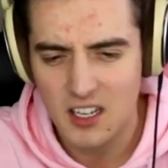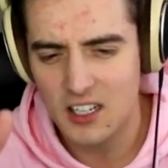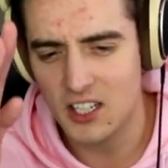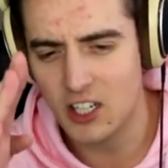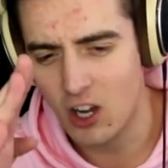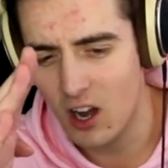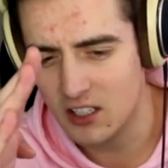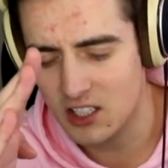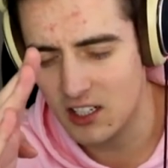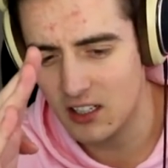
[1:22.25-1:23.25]
He's, like,
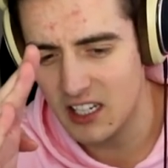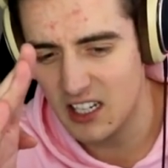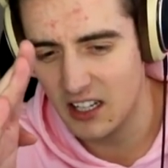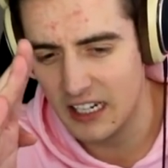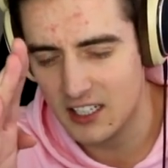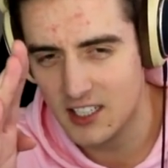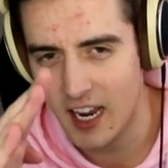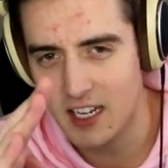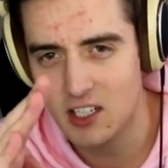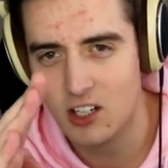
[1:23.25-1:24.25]
constantly at, like,
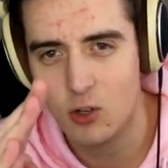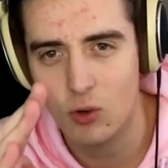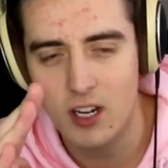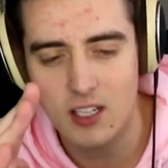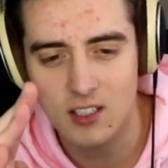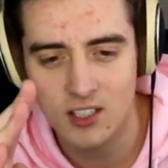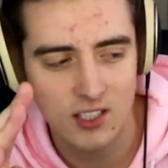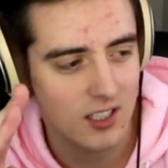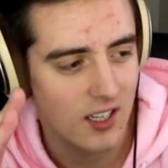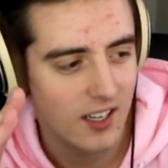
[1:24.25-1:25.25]
10
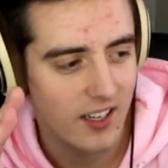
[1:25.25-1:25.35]
degrees.